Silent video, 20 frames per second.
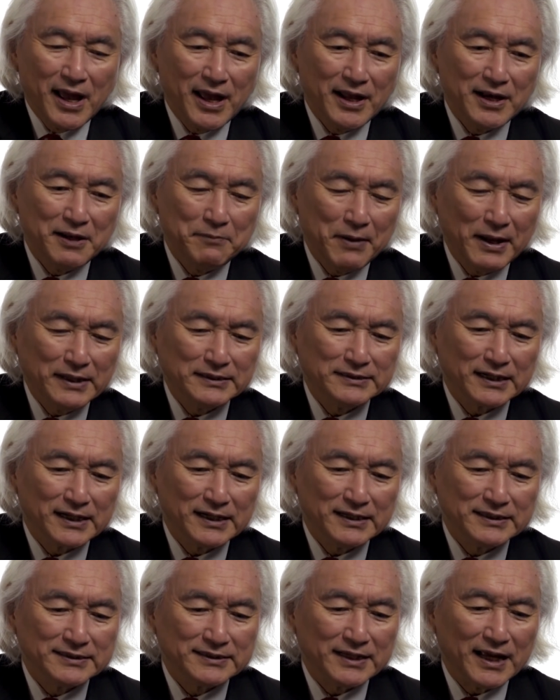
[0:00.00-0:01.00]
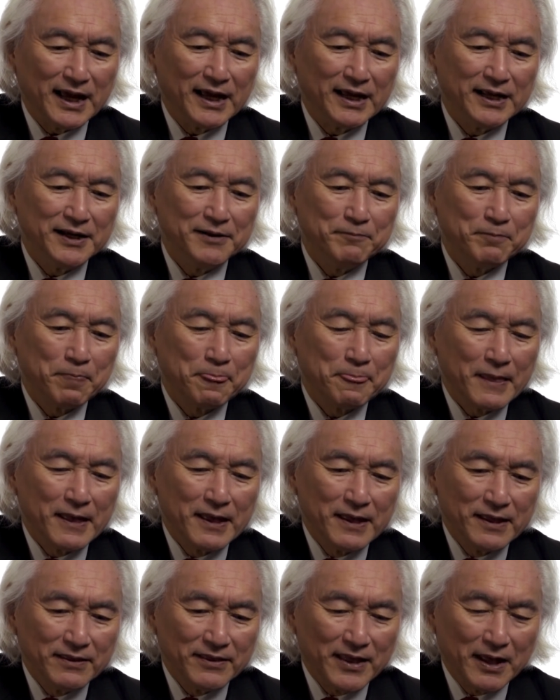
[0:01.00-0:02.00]
And he basically said
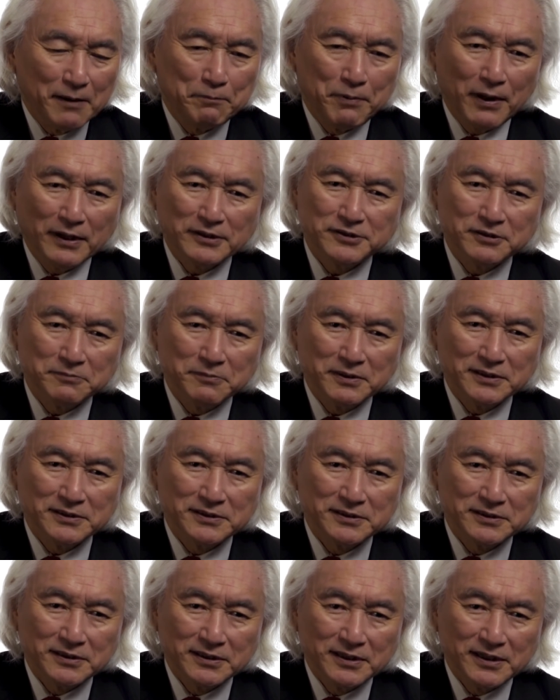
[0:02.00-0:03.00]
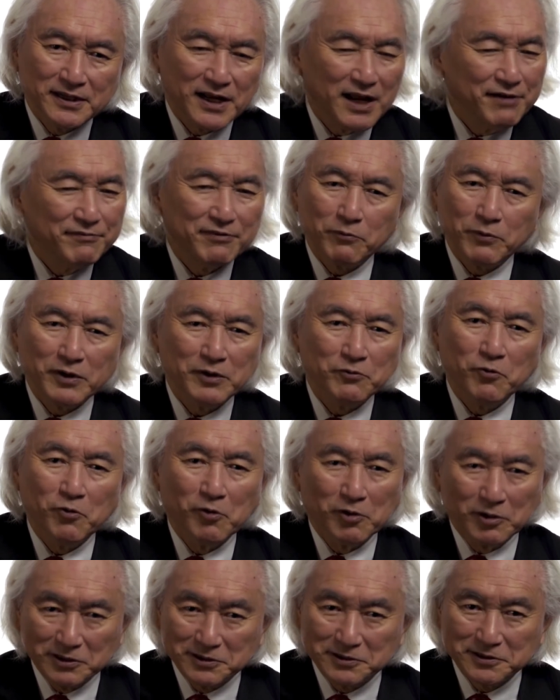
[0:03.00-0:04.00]
that pessimists never win
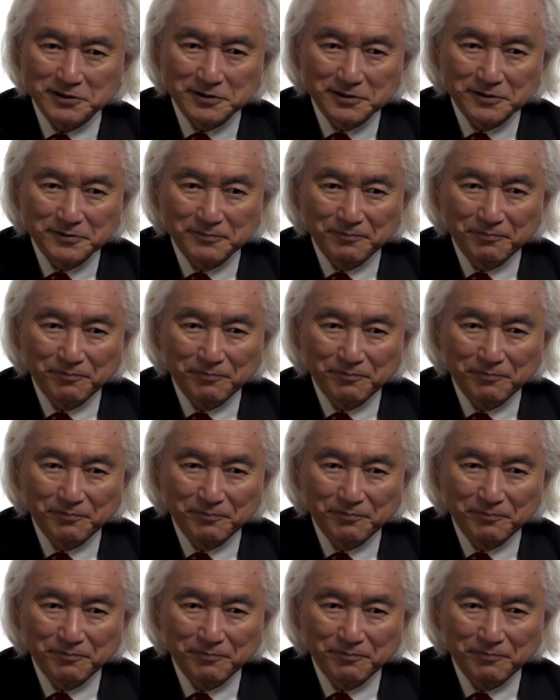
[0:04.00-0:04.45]
wars.